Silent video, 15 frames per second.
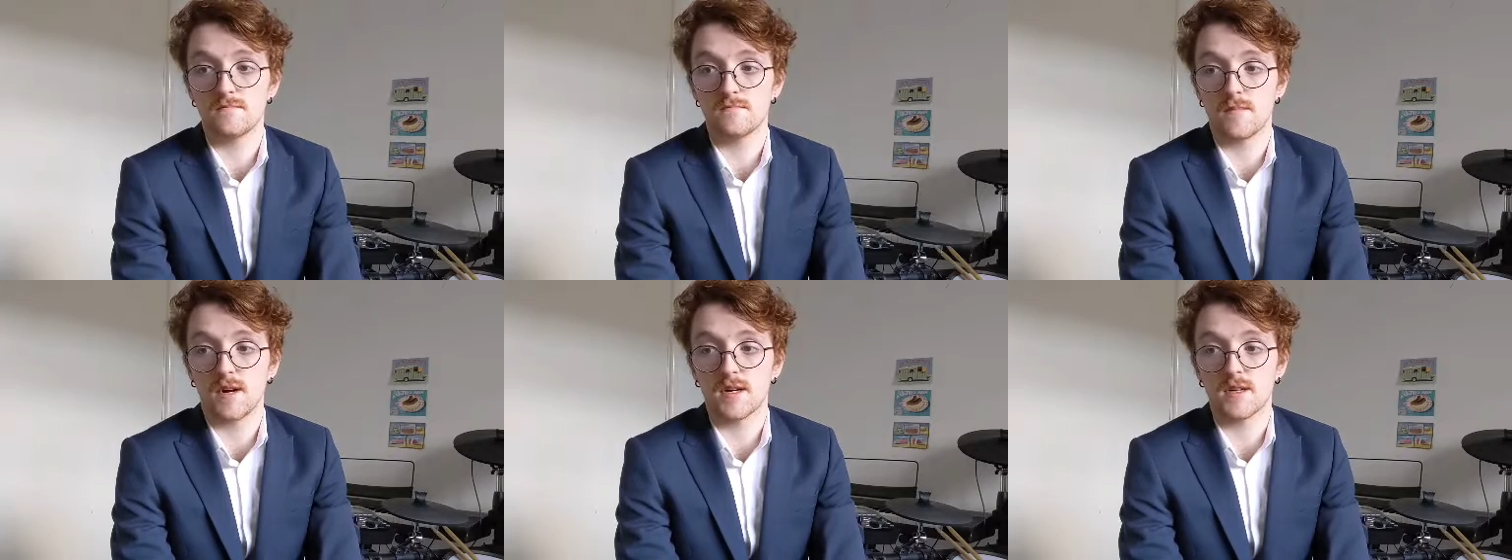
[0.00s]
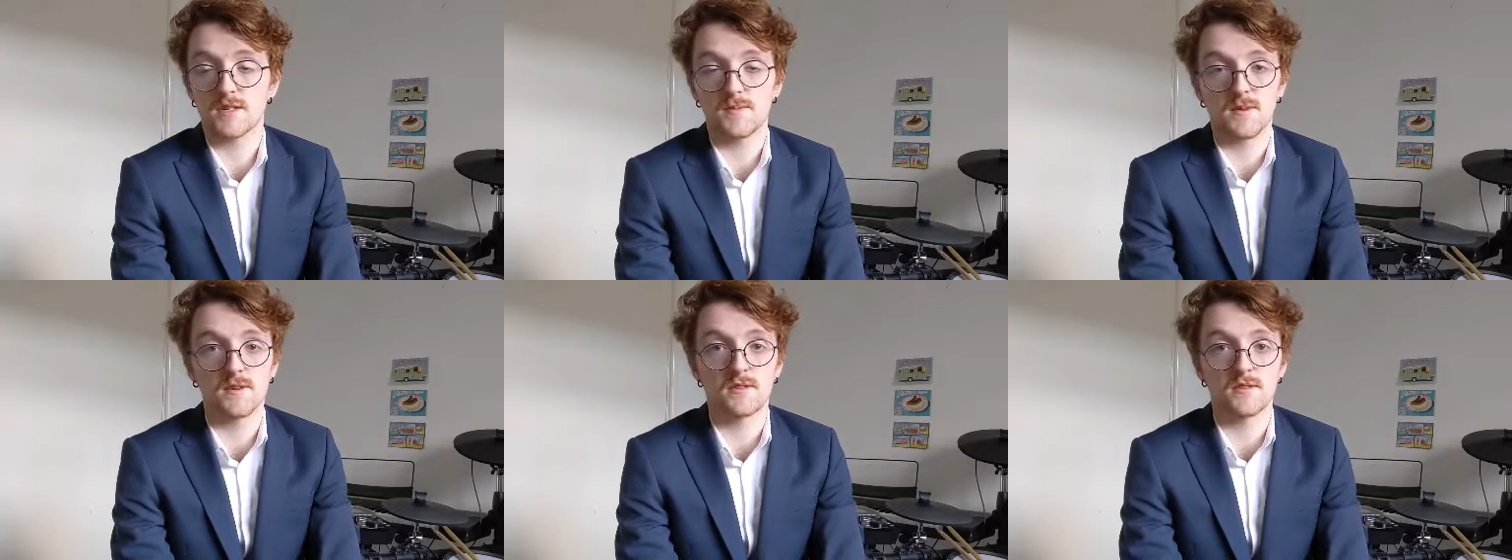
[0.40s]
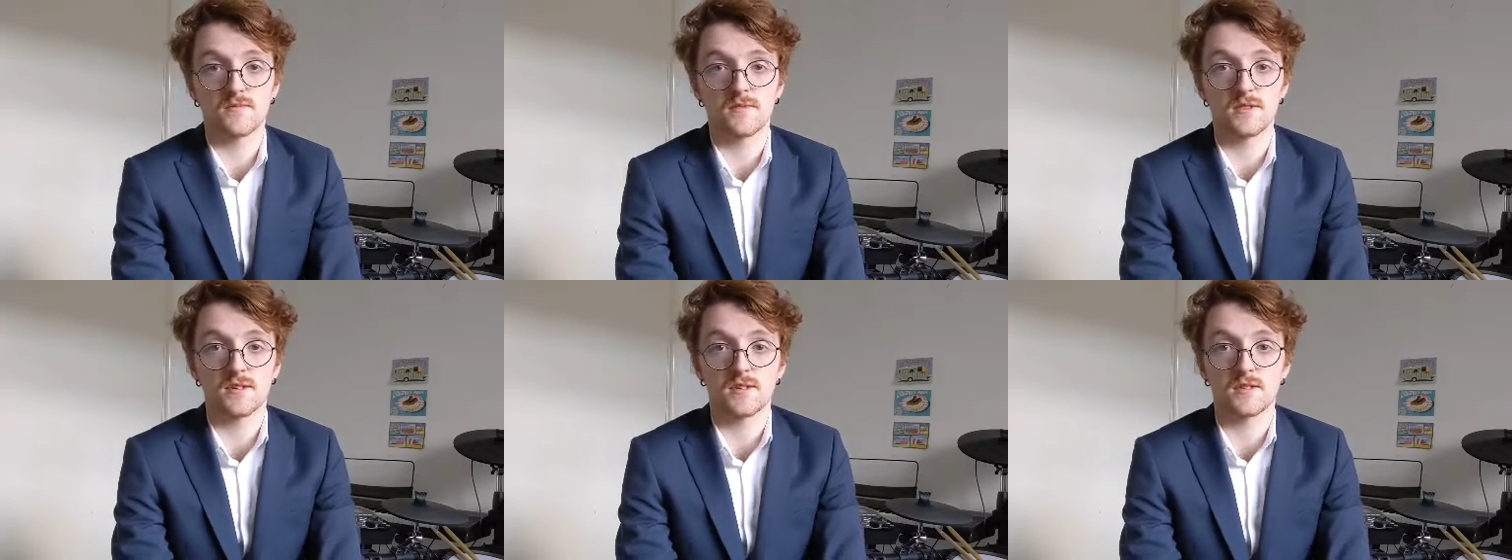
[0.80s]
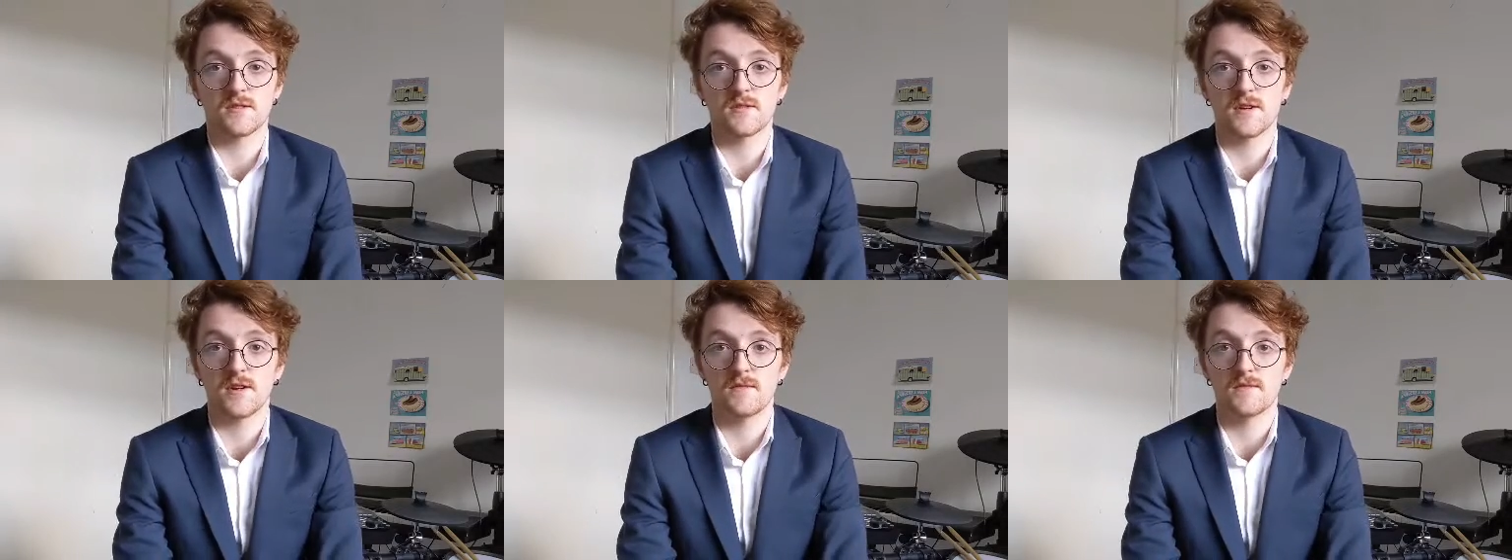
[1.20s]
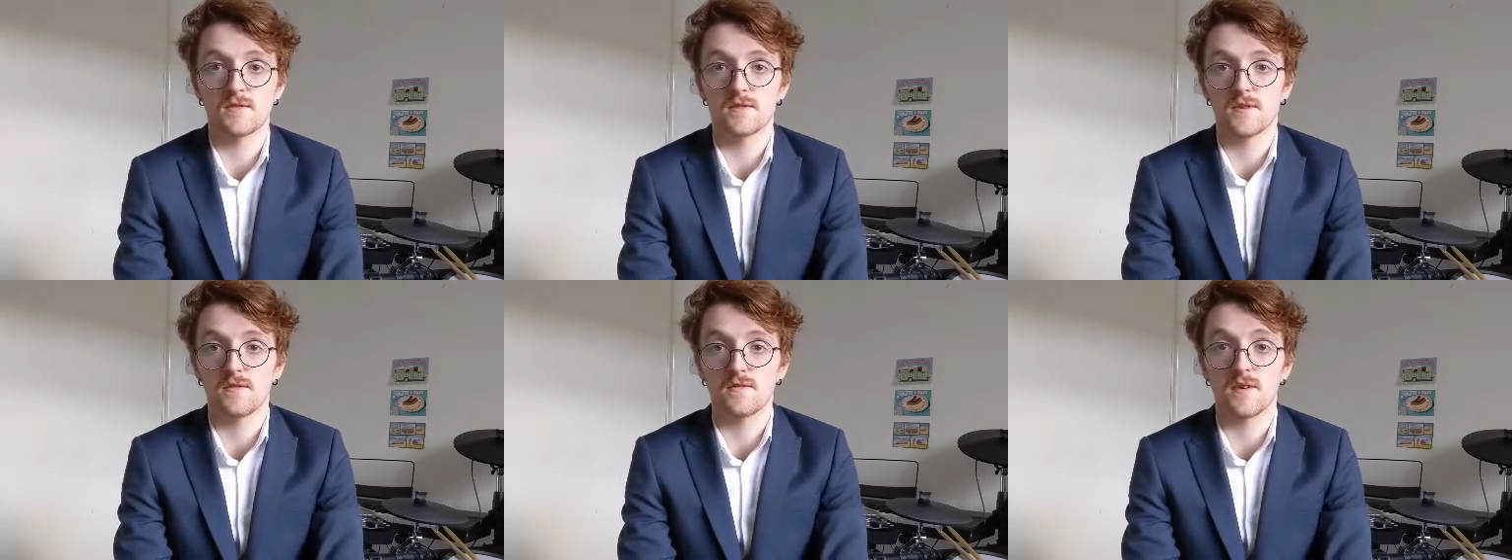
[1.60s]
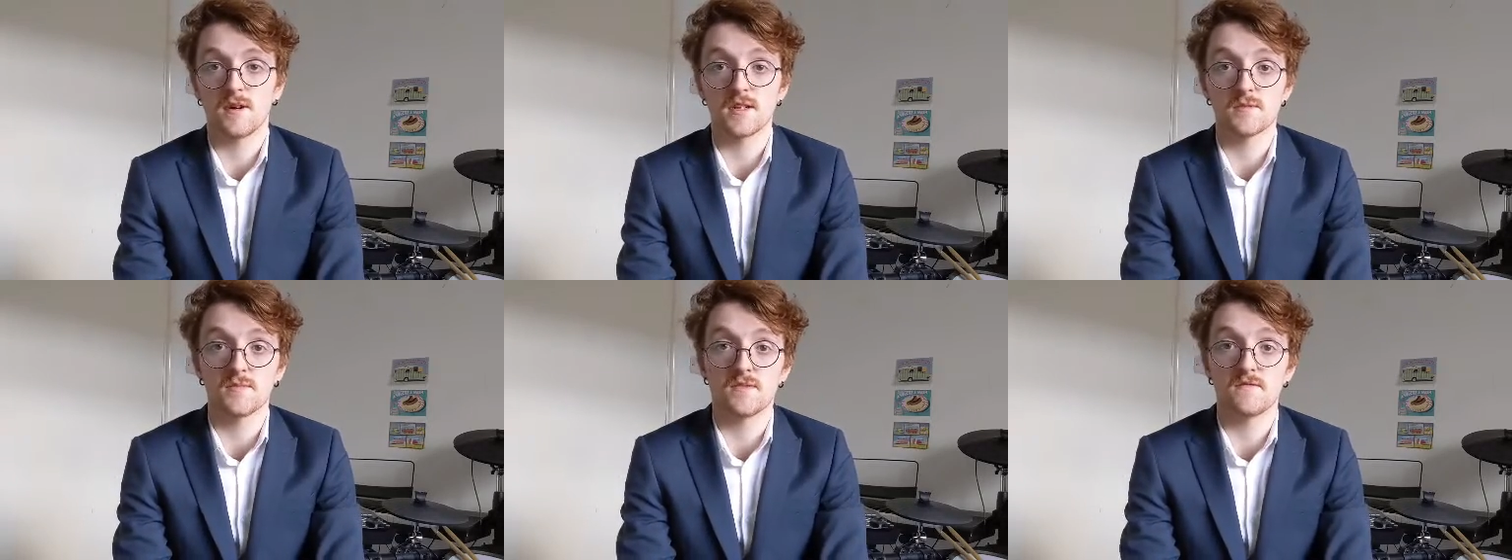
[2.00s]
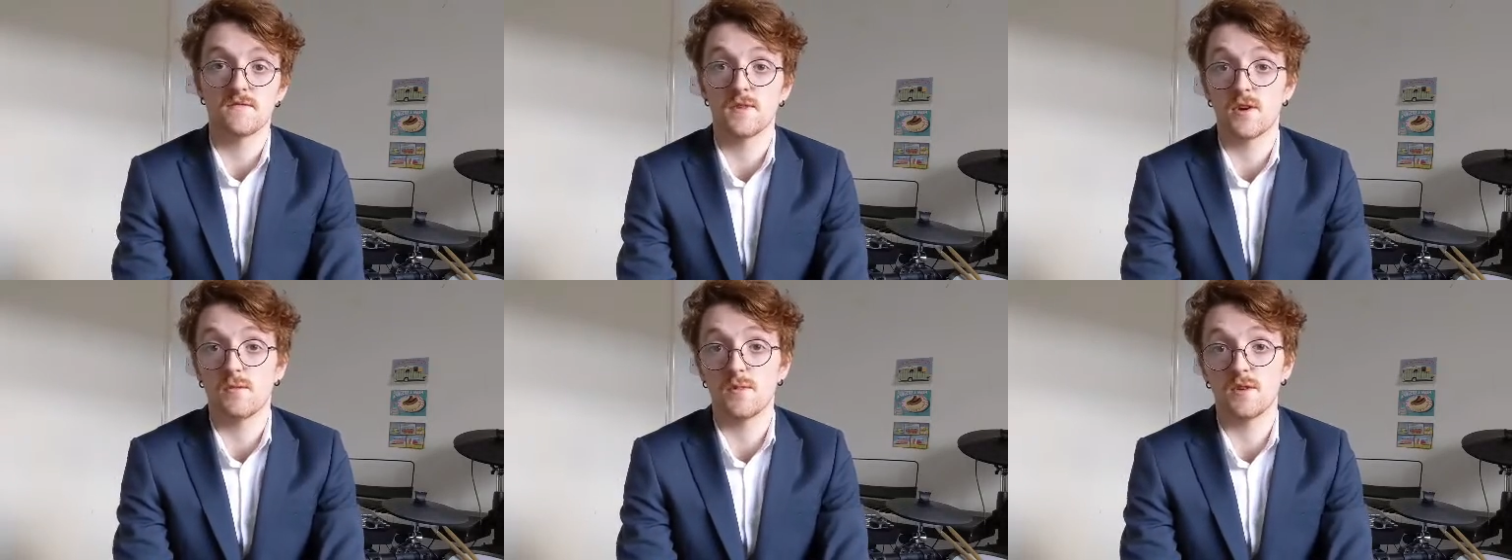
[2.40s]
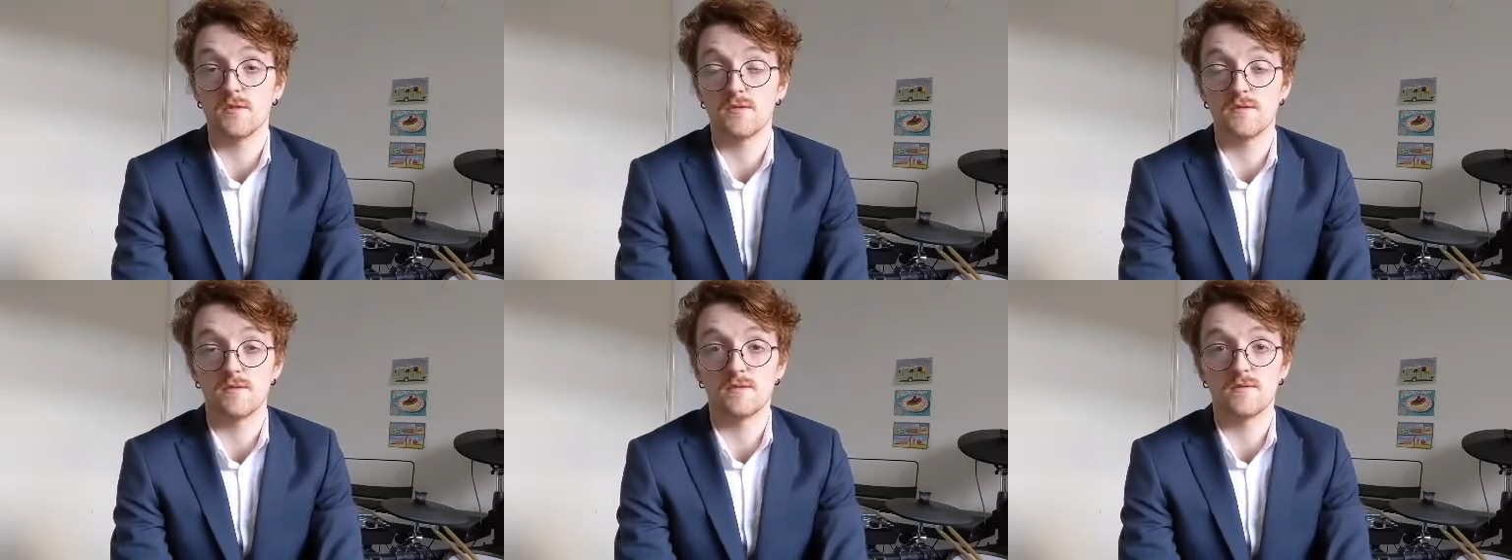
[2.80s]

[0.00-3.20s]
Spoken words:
My experience of Winchester Creatives so far has been phenomenal.